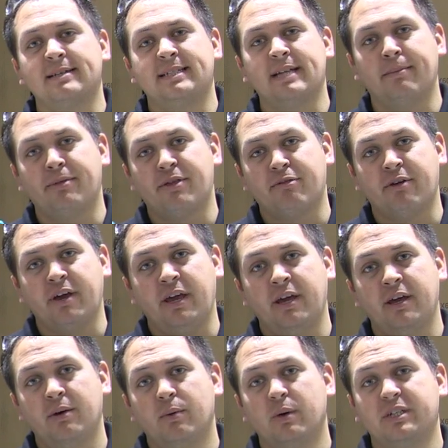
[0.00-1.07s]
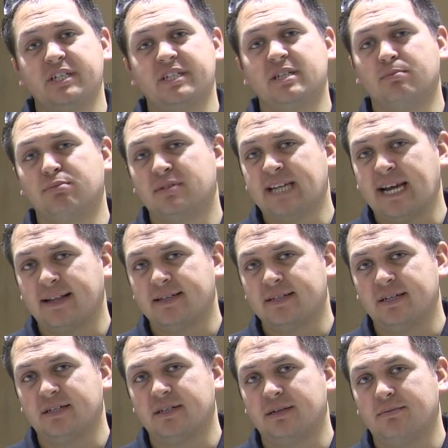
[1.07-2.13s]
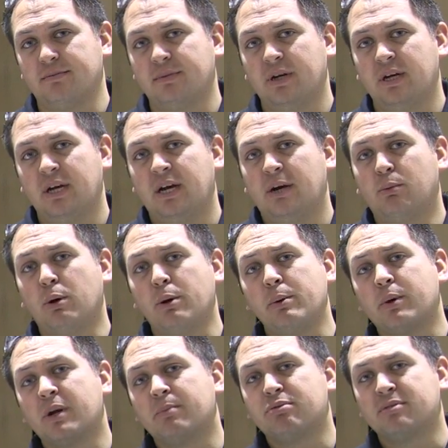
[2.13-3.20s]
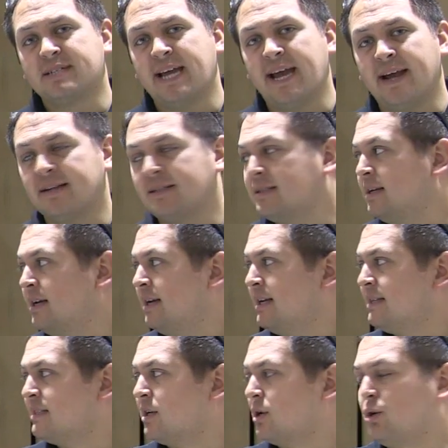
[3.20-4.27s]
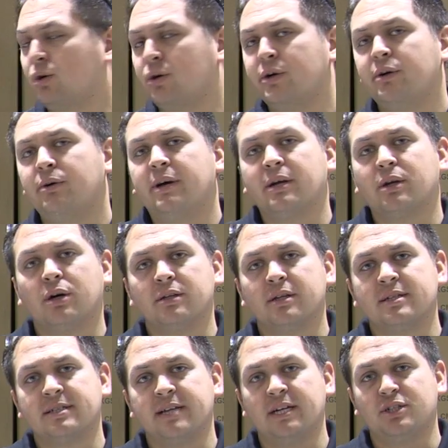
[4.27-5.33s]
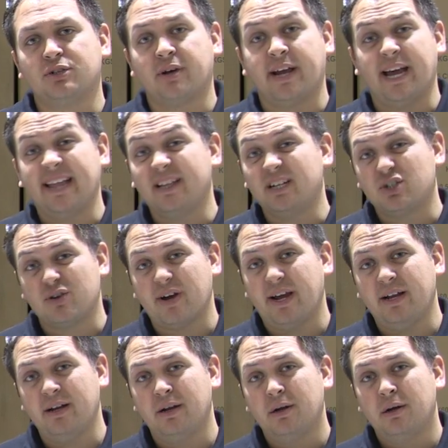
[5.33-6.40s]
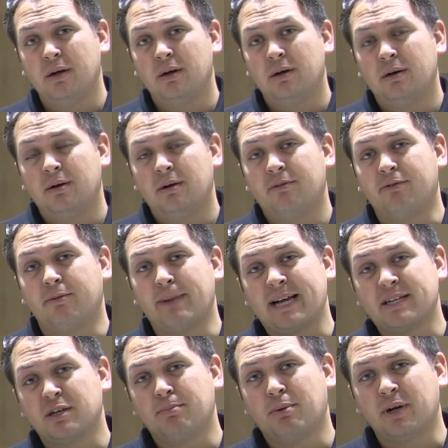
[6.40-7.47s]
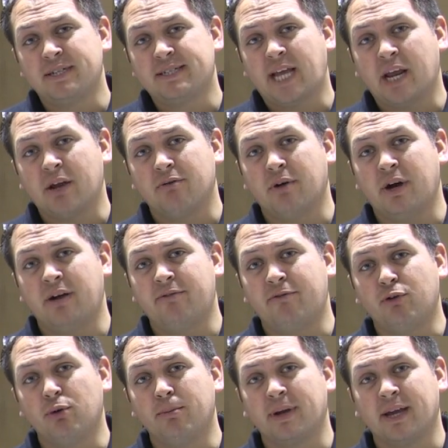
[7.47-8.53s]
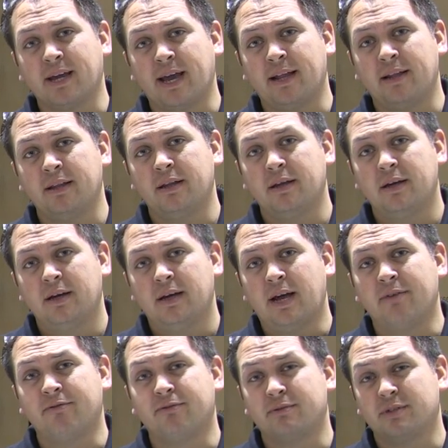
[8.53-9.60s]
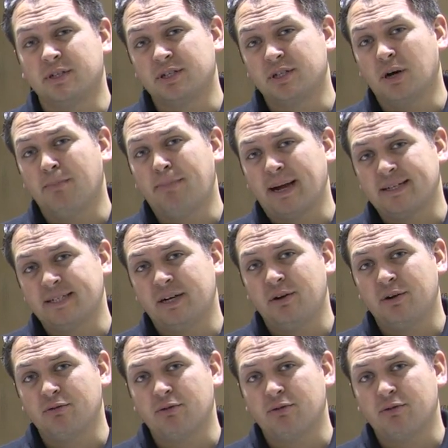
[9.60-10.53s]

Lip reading: step 3, which is to protect the system. What we want to protect is the coil and condensate tray and the drain from exopolysaccharide forming again, and to stop bacteria